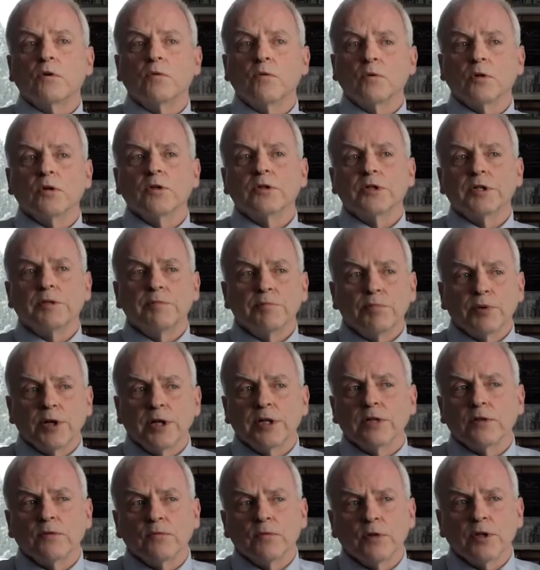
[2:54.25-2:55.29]
a world in
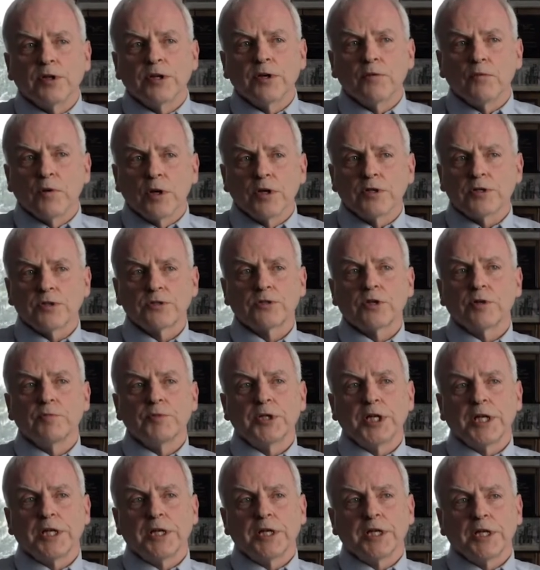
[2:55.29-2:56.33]
Britain where they weren't
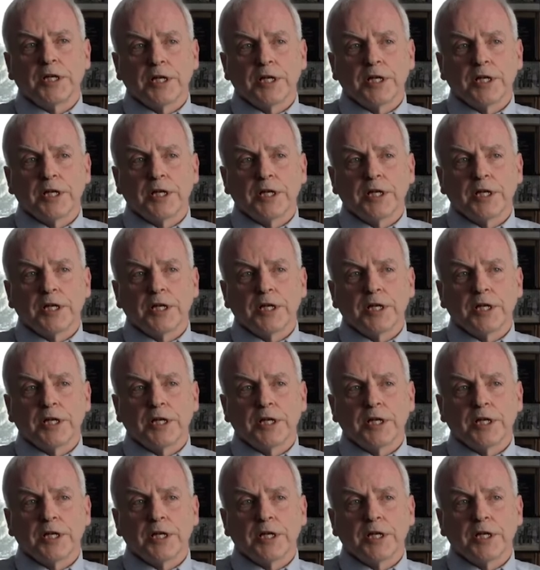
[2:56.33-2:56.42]
discriminated